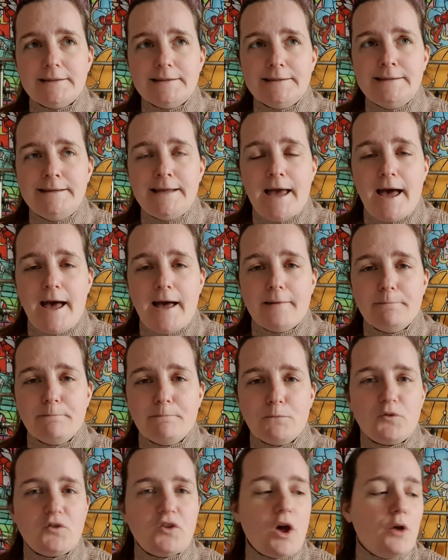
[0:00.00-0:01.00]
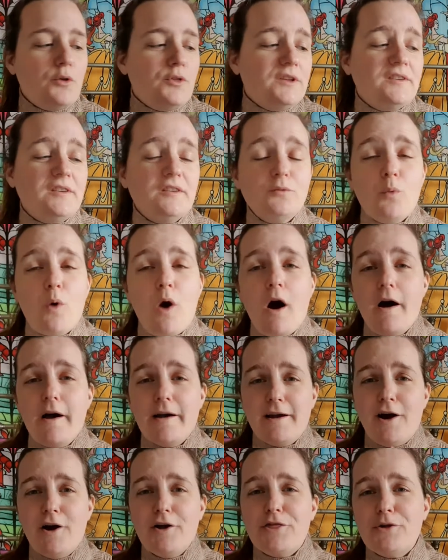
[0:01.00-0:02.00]
yeah, so this is
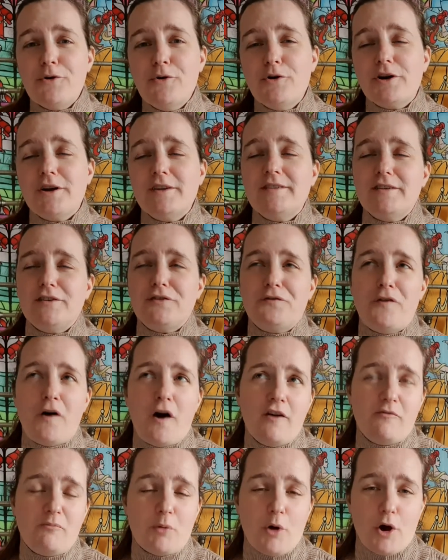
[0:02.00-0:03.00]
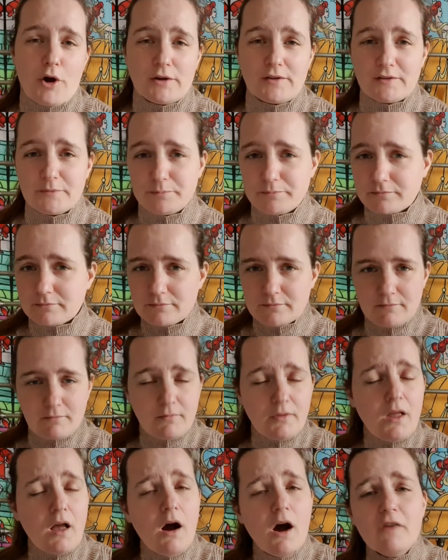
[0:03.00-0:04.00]
why I thought, because it's five books.
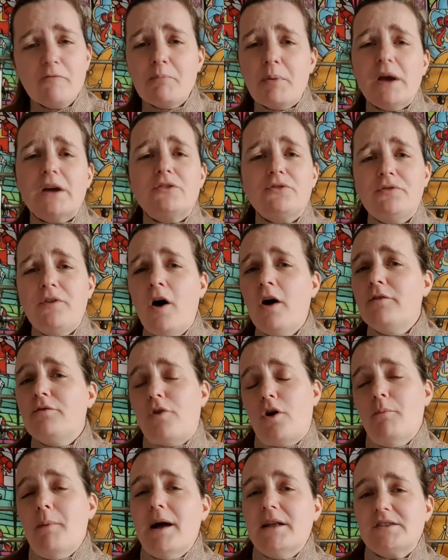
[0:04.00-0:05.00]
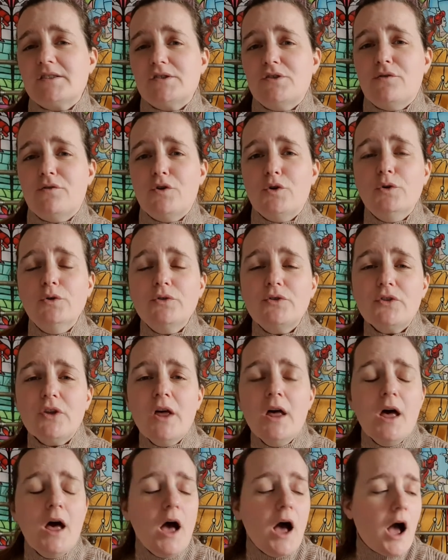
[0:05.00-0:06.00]
I've picked five romance novels.
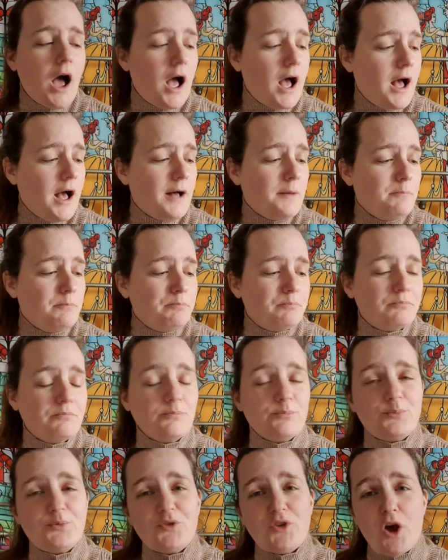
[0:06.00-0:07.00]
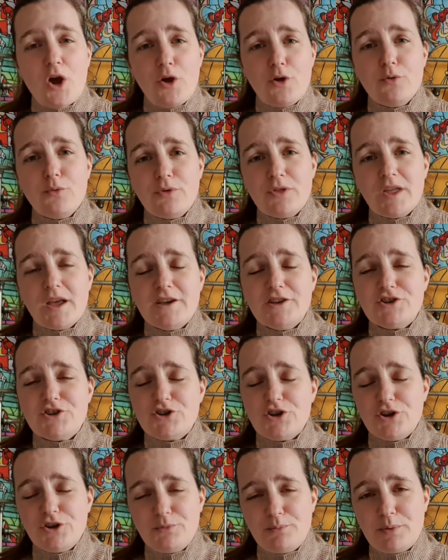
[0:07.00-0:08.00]
Um, so they
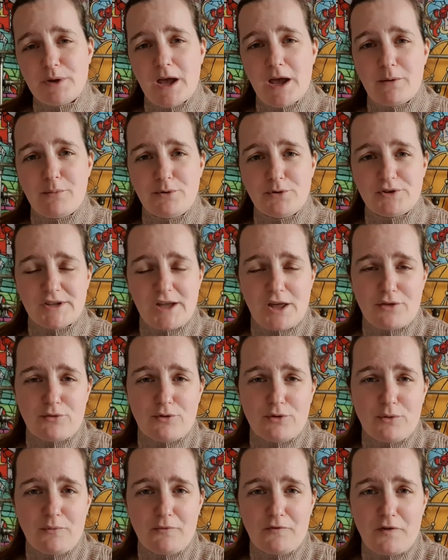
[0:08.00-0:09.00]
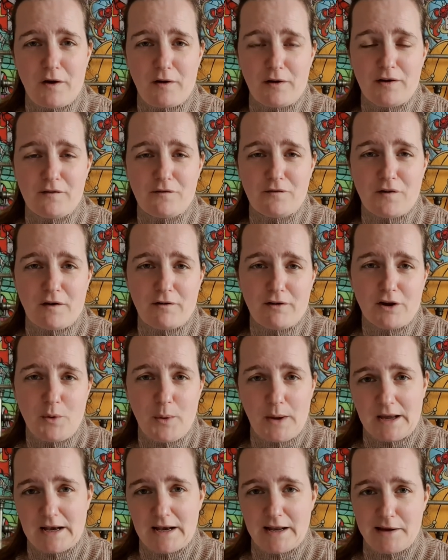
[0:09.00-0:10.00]
should be able to get through them very, very
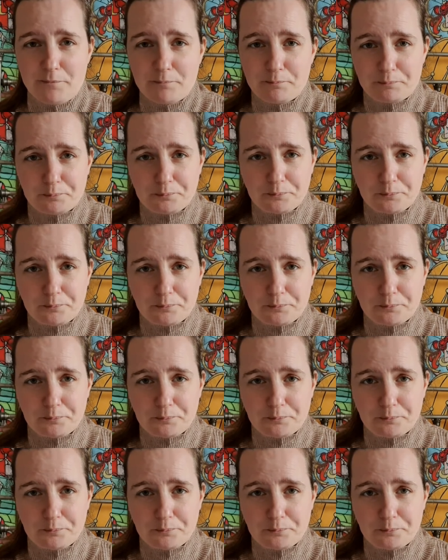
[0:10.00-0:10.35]
quickly.